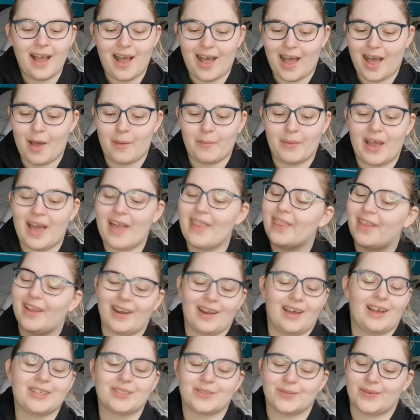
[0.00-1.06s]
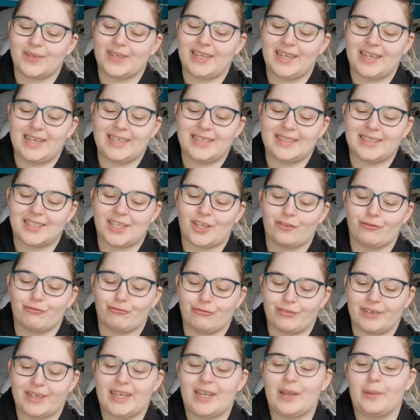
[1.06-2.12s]
And the last one is The
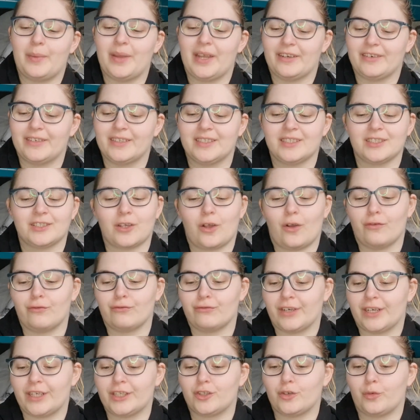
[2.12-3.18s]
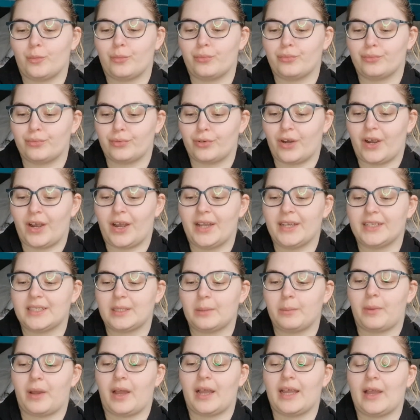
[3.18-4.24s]
Reappearance of Rachel Price
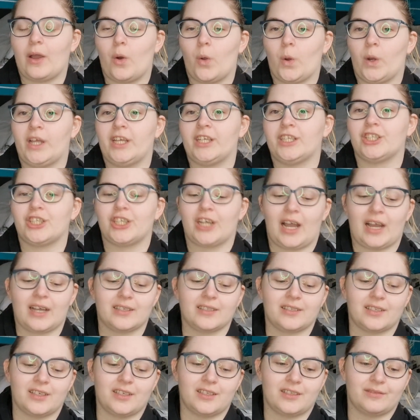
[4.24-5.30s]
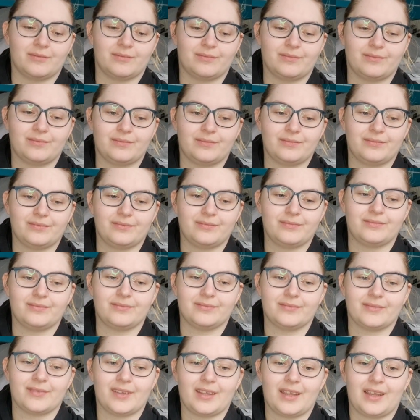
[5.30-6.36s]
by Holly Jackson.
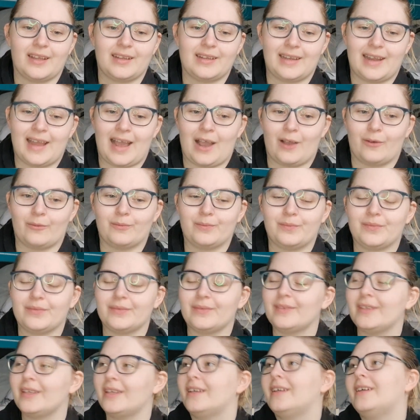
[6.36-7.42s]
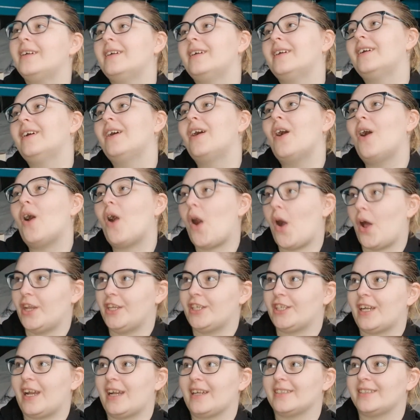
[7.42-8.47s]
Now, Holly
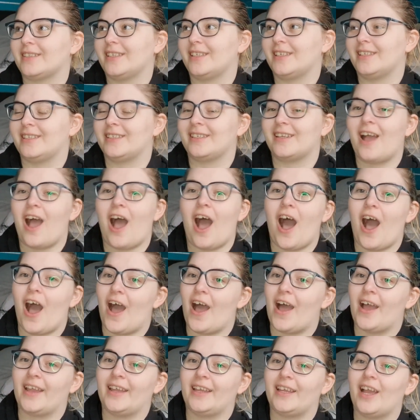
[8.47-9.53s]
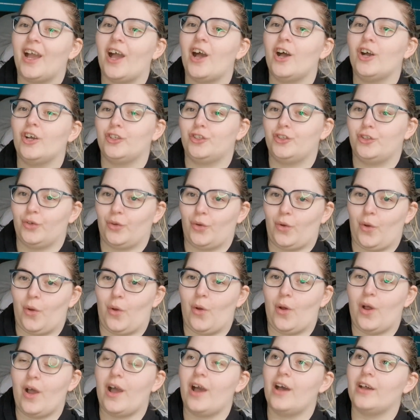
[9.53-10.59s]
Jackson, I
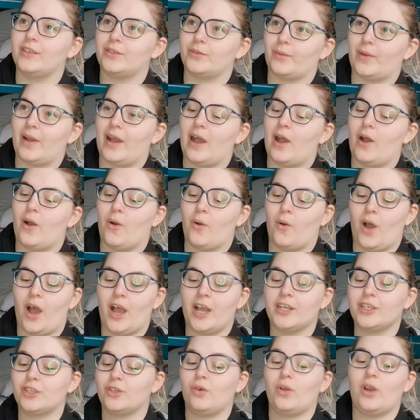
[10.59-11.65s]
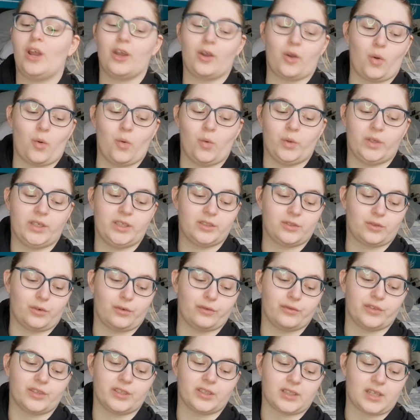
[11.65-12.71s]
adore as well. I adore like all these
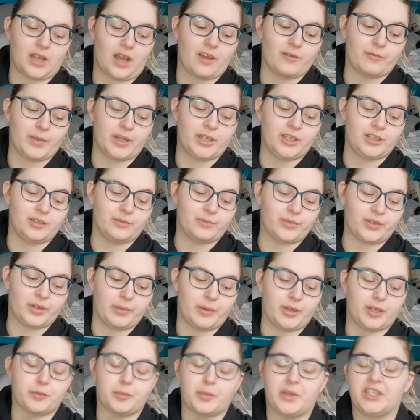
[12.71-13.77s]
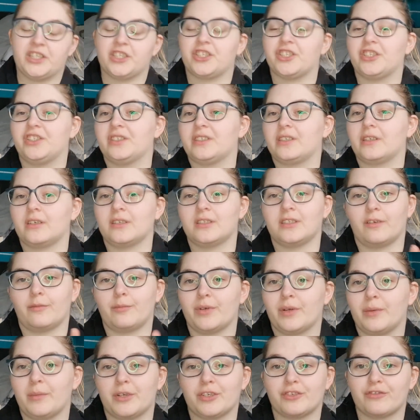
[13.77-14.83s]
authors that I've pretty much mentioned, because I've
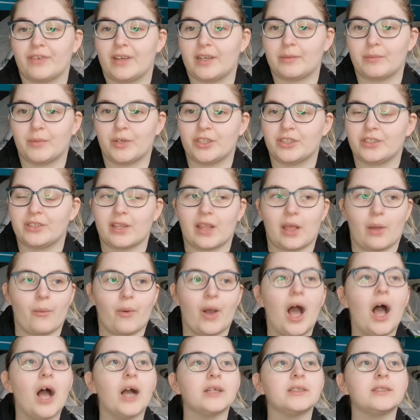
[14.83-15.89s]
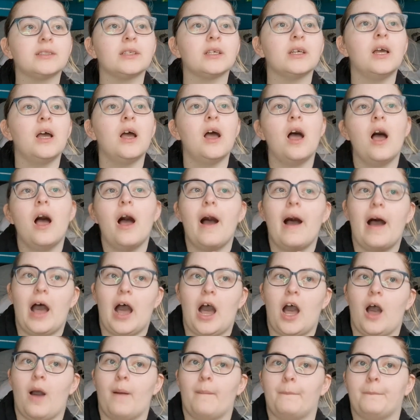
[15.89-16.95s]
pretty much read most of their works.
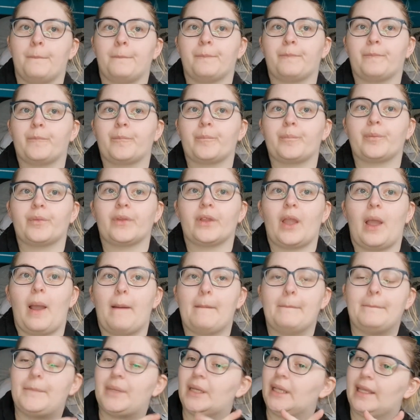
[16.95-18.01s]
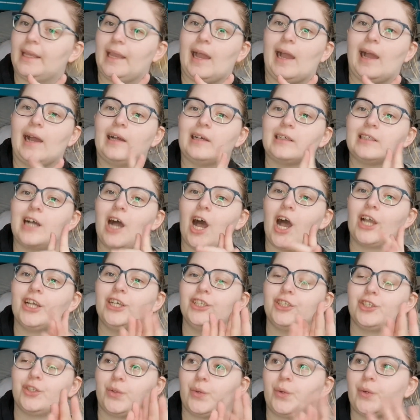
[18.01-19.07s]
But yeah, I
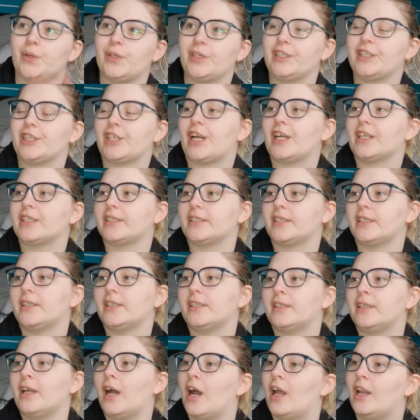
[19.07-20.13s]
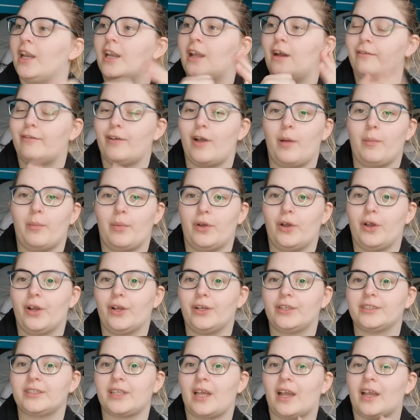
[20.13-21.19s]
adore Holly Jackson. I love her
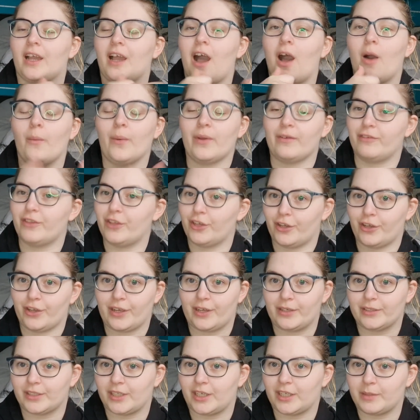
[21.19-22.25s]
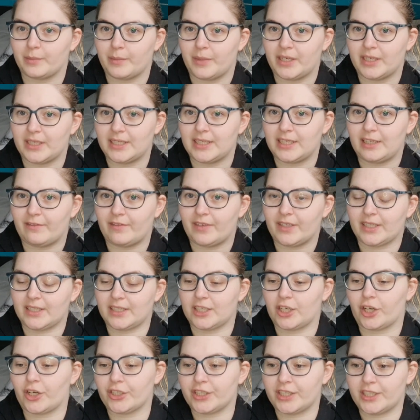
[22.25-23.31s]
books. I can't wait for the Good Girls Guide to Murder TV
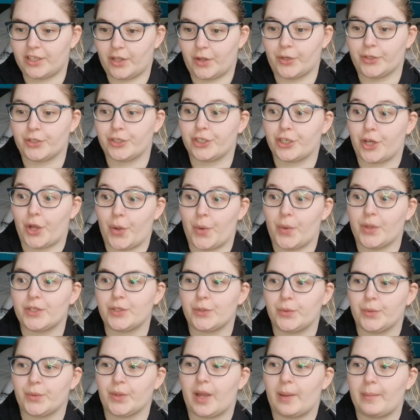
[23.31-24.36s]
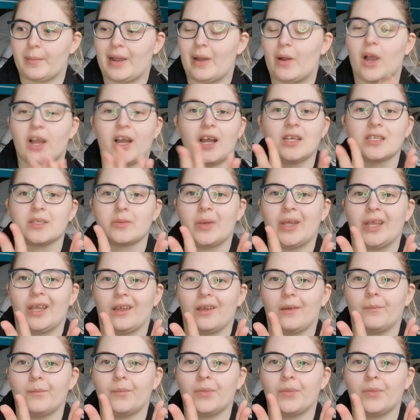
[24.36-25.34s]
show to come out. I can't speak.